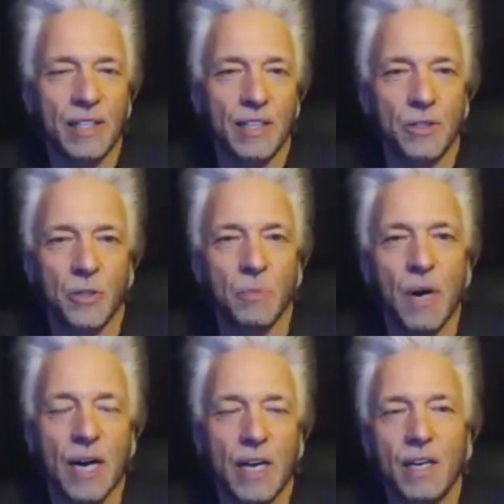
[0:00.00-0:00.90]
And to
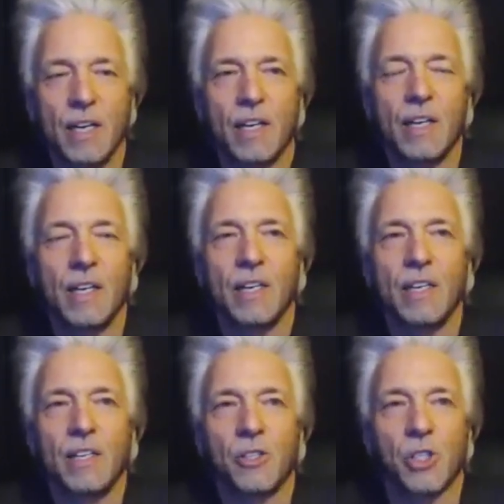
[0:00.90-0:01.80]
my
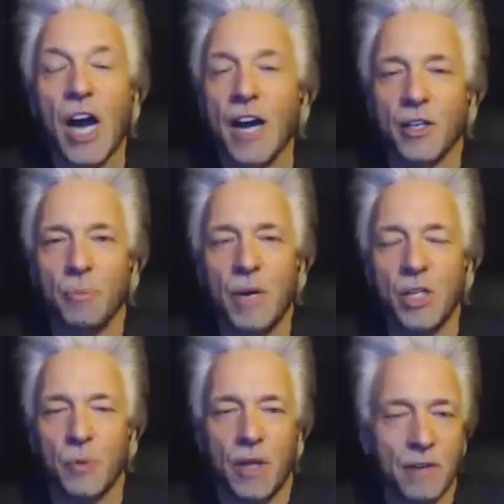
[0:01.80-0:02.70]
shock and
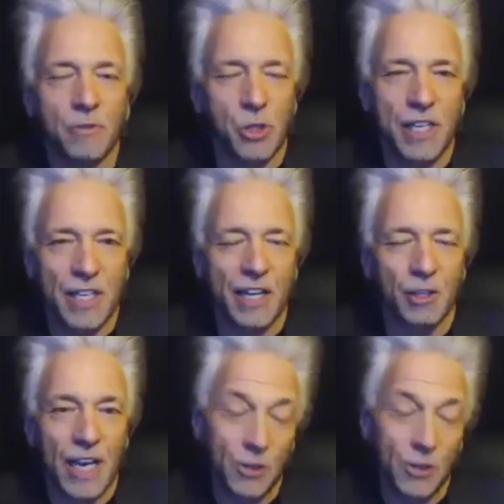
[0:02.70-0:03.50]
amazement, I've never sat down.